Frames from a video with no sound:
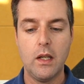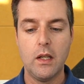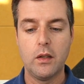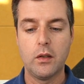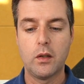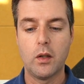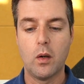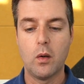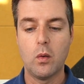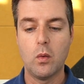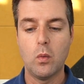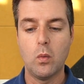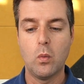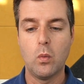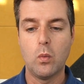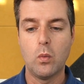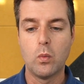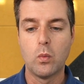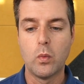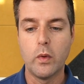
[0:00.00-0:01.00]
So
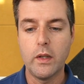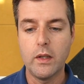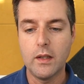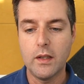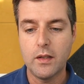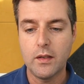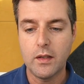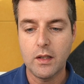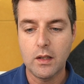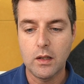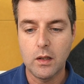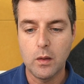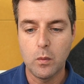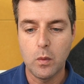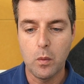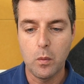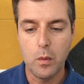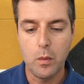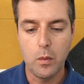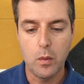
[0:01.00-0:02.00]
realistically,
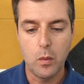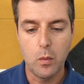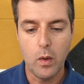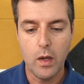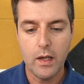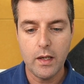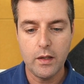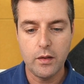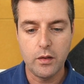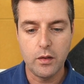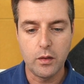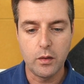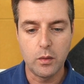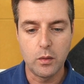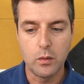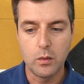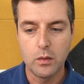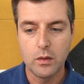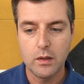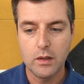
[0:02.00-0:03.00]
what we would want to
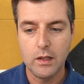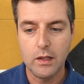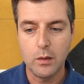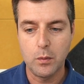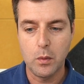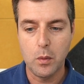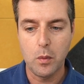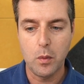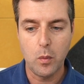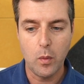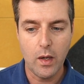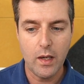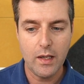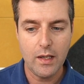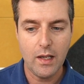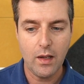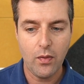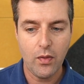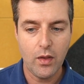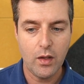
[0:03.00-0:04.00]
do is we would want to
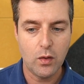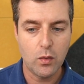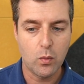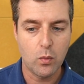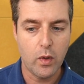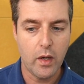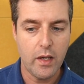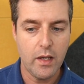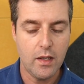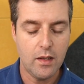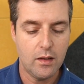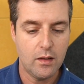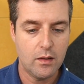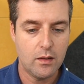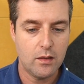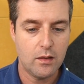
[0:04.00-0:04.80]
get this right